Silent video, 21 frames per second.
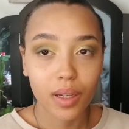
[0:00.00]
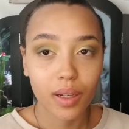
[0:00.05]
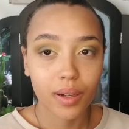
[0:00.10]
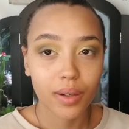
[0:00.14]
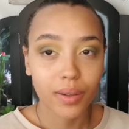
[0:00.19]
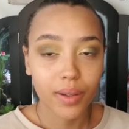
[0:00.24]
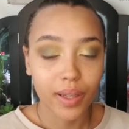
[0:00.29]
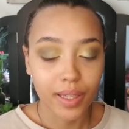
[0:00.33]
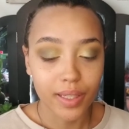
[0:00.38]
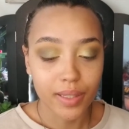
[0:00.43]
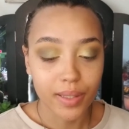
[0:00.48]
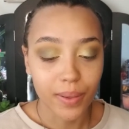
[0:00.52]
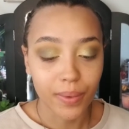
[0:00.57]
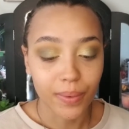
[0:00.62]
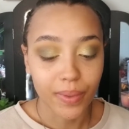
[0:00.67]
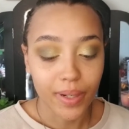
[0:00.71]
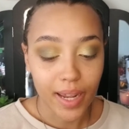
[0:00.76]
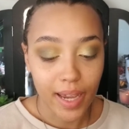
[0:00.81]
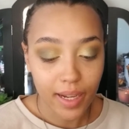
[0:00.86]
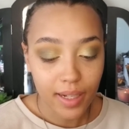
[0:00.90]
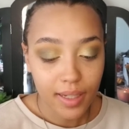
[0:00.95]
Okay, so
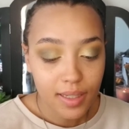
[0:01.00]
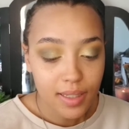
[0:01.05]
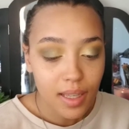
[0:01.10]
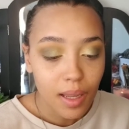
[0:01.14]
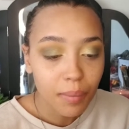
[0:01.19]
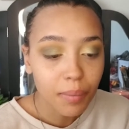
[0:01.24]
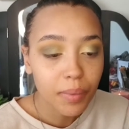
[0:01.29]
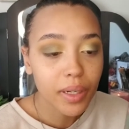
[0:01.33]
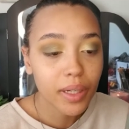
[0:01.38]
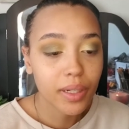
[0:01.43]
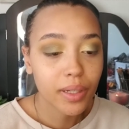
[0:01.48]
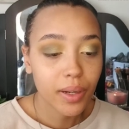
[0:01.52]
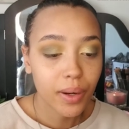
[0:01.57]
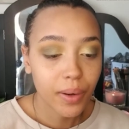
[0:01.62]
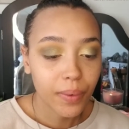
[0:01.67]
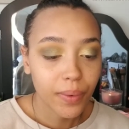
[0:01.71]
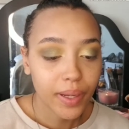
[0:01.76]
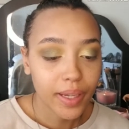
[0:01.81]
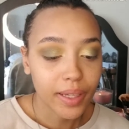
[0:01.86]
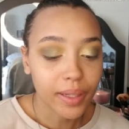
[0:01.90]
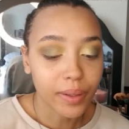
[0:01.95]
next I'm gonna go
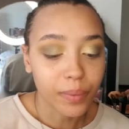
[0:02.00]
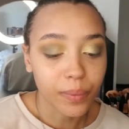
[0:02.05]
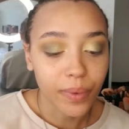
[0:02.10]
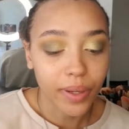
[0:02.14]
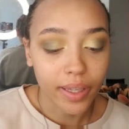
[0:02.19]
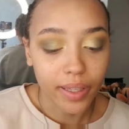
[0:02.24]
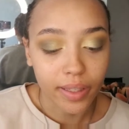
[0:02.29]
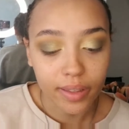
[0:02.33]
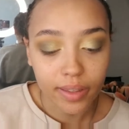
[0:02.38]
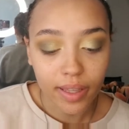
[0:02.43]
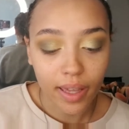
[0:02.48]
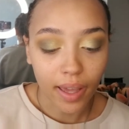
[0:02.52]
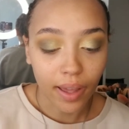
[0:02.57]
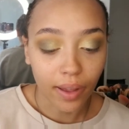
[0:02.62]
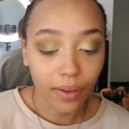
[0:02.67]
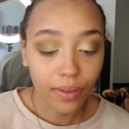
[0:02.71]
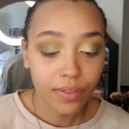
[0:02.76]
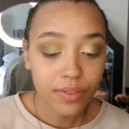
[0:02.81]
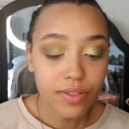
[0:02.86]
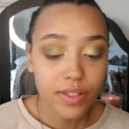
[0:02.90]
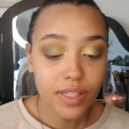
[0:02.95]
in with
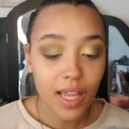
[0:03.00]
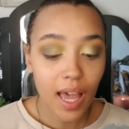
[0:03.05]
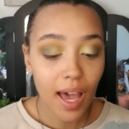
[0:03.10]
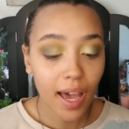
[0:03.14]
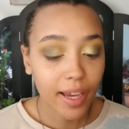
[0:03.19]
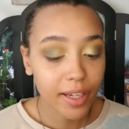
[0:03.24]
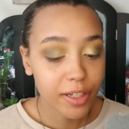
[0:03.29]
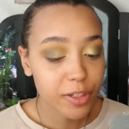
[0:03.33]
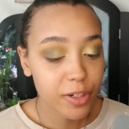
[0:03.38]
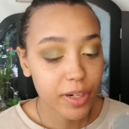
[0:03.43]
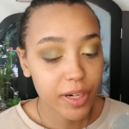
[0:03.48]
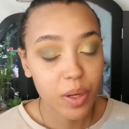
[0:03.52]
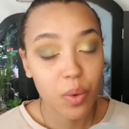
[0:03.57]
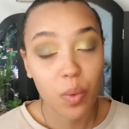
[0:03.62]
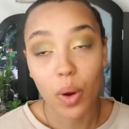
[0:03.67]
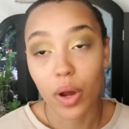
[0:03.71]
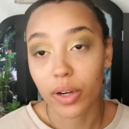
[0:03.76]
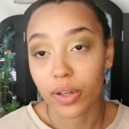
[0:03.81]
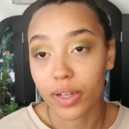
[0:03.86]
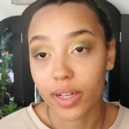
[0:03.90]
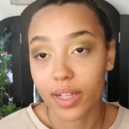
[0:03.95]
e.l.f.'s Hydrating
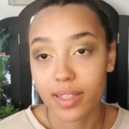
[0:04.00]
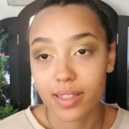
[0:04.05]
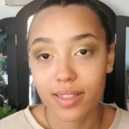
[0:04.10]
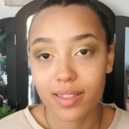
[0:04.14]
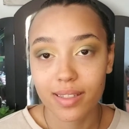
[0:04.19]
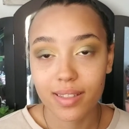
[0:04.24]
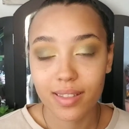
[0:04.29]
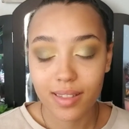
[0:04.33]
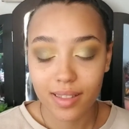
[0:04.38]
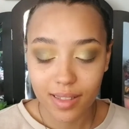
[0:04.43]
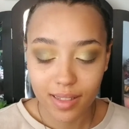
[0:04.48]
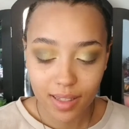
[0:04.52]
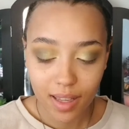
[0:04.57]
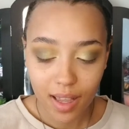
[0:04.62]
Water Essence.